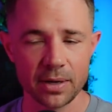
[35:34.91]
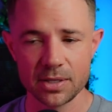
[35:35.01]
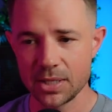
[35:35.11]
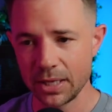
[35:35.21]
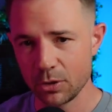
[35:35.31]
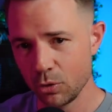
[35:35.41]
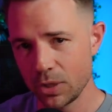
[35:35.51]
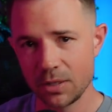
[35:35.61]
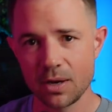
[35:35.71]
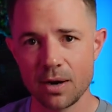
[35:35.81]
It's like, look in
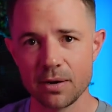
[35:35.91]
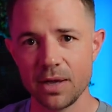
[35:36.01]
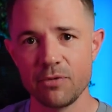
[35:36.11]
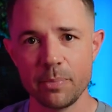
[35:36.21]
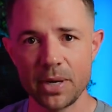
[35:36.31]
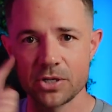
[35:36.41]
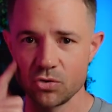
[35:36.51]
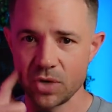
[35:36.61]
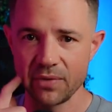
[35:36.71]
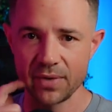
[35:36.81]
the car, every person
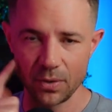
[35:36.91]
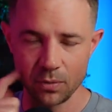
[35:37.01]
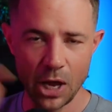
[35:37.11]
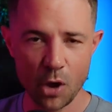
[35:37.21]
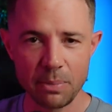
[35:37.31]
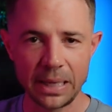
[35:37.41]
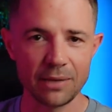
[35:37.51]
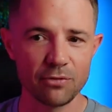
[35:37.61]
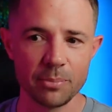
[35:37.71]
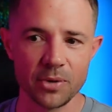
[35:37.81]
driving out. How many of
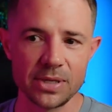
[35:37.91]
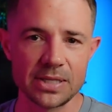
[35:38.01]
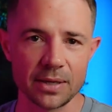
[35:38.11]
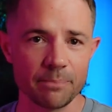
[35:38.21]
them are eating?